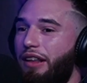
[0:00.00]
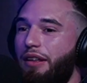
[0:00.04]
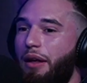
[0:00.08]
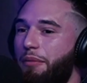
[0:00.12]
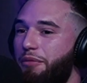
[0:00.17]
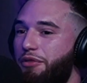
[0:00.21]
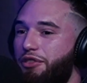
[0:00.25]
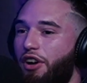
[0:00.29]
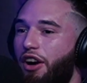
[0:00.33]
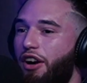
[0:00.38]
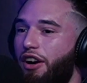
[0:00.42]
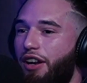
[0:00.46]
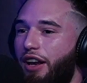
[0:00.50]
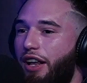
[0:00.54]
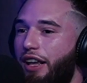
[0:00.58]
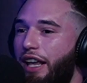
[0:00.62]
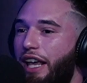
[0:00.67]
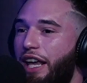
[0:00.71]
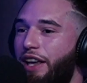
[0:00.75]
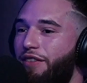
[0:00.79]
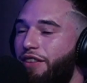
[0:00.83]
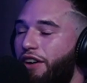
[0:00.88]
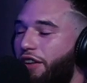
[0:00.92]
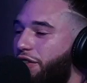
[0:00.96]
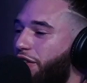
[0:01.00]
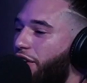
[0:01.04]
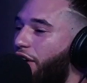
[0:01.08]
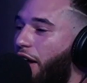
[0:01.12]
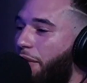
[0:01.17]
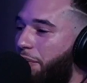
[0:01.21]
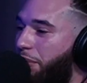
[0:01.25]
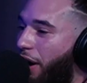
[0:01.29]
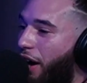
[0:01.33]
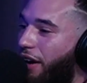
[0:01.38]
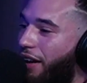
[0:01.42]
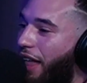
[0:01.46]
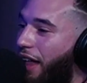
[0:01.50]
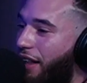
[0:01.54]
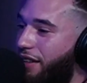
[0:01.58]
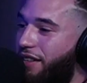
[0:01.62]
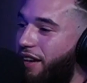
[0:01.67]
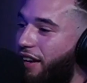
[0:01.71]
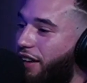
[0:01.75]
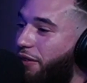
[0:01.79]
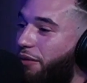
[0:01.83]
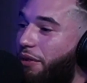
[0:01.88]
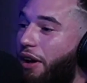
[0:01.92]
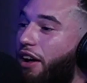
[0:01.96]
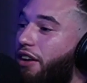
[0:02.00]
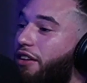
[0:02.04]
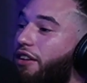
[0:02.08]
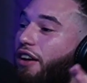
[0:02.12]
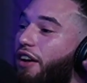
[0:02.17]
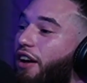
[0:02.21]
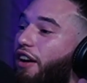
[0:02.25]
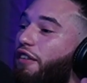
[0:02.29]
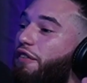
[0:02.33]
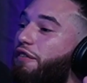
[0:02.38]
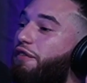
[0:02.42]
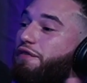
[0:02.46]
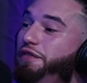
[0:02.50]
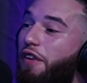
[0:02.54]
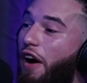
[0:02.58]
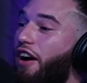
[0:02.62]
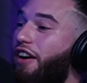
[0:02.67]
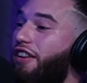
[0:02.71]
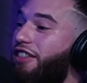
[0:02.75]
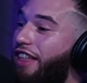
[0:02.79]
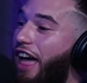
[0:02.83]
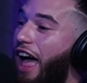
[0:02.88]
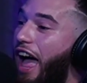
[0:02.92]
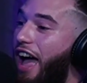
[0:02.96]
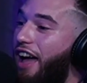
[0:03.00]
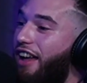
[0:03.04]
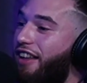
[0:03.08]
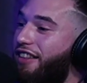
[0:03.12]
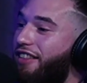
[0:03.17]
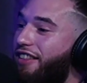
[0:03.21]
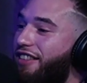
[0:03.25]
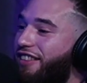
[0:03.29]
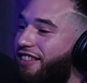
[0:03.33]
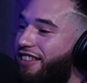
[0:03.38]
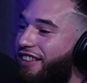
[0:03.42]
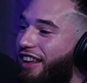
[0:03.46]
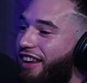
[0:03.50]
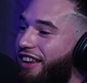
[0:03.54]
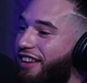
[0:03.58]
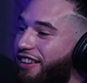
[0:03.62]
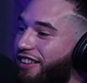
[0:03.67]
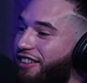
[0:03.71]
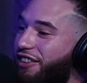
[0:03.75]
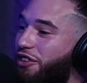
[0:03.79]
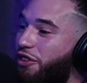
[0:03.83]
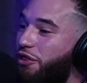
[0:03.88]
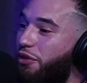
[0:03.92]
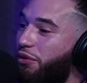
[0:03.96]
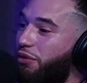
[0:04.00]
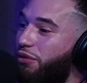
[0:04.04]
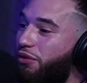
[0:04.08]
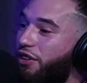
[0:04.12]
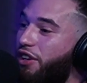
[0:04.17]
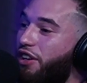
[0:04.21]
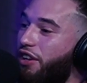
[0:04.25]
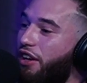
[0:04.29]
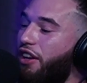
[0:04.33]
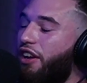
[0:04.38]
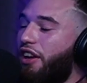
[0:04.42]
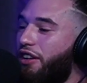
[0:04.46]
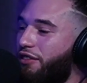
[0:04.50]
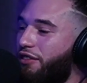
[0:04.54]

like I'm sorry like even if you're not proud of that second round, fuck that. Like you,